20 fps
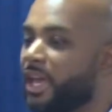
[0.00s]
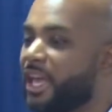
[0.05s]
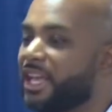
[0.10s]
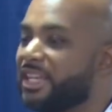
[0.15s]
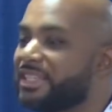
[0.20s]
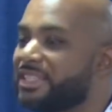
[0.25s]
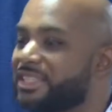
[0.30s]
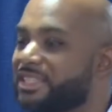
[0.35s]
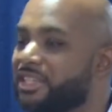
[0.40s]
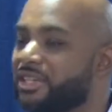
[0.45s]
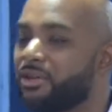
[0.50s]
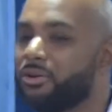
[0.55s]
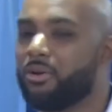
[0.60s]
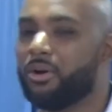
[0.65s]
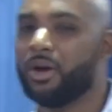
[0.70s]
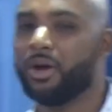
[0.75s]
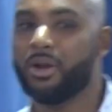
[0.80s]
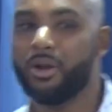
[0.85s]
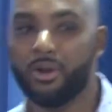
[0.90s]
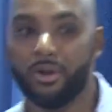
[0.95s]
It still
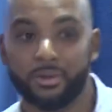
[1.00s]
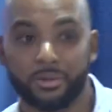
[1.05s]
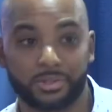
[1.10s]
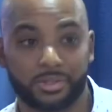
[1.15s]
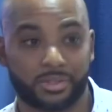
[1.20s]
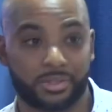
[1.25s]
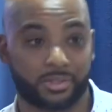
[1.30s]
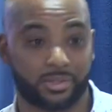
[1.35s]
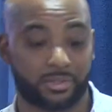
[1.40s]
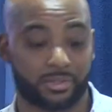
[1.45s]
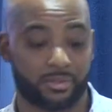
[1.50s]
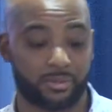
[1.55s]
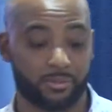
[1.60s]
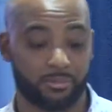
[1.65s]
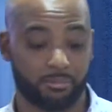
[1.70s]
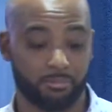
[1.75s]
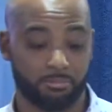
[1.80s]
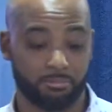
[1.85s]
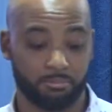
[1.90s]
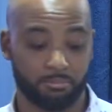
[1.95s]
hurts.
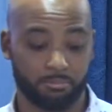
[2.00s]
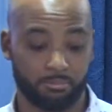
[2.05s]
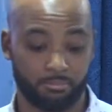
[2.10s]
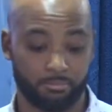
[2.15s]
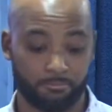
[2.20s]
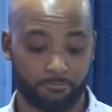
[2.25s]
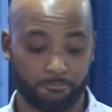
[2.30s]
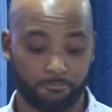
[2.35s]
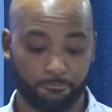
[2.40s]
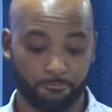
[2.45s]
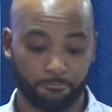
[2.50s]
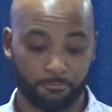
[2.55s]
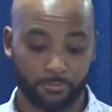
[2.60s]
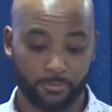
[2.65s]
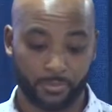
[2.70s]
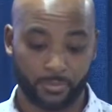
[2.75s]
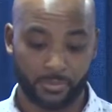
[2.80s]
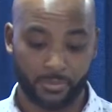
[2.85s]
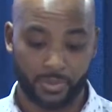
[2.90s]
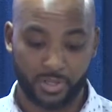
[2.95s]

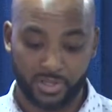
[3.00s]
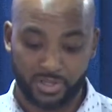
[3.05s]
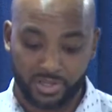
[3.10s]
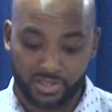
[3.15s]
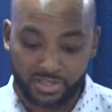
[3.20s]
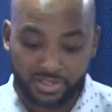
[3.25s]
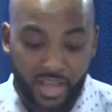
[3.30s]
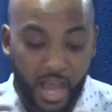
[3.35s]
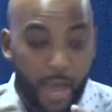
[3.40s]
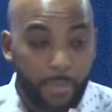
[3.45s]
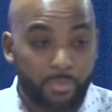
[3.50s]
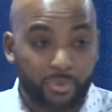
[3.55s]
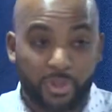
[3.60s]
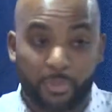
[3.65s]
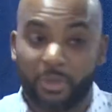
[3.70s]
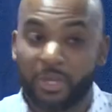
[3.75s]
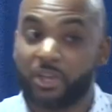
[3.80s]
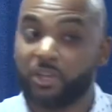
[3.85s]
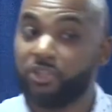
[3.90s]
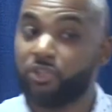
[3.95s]
These disciples, I
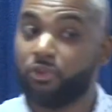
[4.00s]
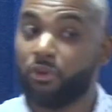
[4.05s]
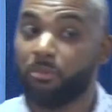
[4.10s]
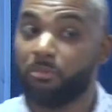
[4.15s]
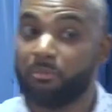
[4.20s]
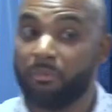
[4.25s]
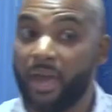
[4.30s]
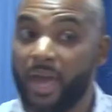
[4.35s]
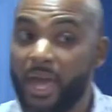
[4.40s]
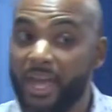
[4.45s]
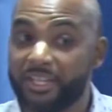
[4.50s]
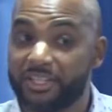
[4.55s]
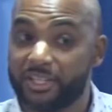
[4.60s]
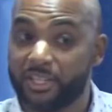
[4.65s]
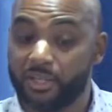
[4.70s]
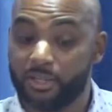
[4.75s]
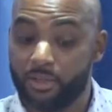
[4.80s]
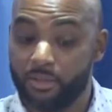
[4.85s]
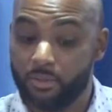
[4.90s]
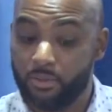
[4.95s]
mean, could you
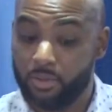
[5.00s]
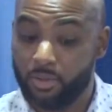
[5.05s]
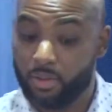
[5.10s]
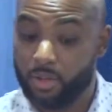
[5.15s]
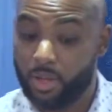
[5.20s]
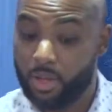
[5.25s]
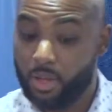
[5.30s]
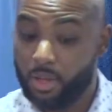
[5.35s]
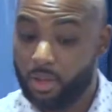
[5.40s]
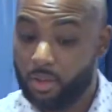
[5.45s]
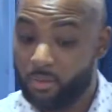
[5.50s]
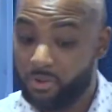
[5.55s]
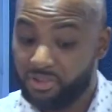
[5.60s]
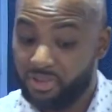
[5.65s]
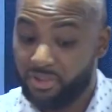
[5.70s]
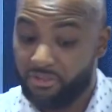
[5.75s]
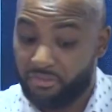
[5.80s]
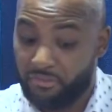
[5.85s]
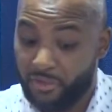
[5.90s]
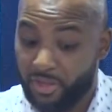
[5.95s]
imagine what
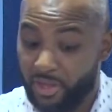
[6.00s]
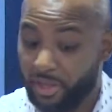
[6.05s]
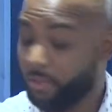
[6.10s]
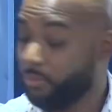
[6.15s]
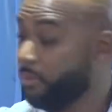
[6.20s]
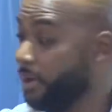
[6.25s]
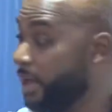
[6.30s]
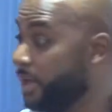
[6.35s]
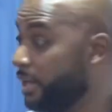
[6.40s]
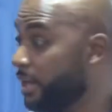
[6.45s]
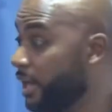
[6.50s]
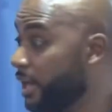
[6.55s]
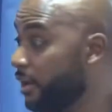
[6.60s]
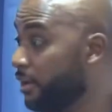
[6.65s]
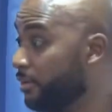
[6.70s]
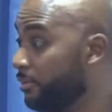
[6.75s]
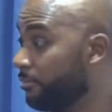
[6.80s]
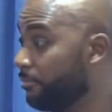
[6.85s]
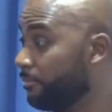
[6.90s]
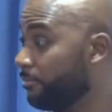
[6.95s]
they're feeling right now?